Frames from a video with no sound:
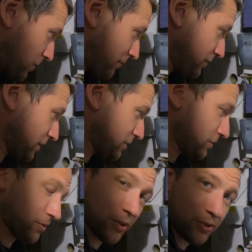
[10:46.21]
Whoever does
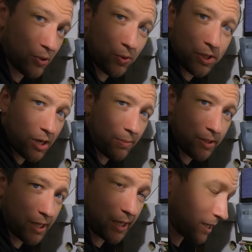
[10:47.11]
do those sort of type of
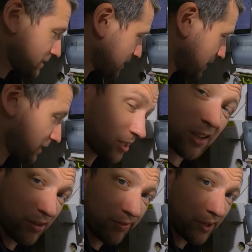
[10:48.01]
tickets, they're just
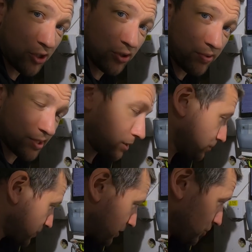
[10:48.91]
going to fudge the
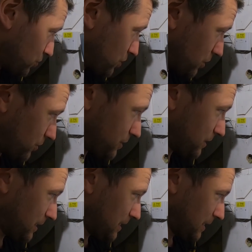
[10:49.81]
results because you can't...
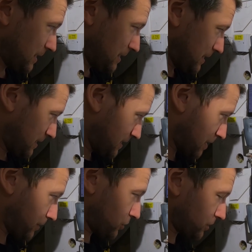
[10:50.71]

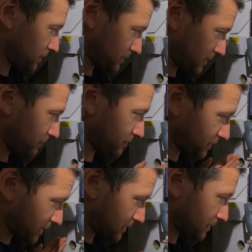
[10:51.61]
I mean, look at this. Even
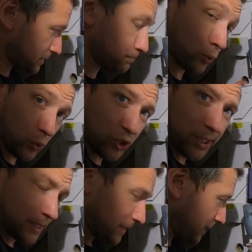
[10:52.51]
to test this board,
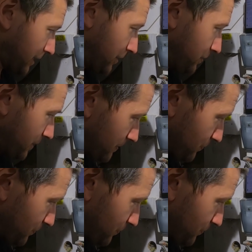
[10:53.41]
you know,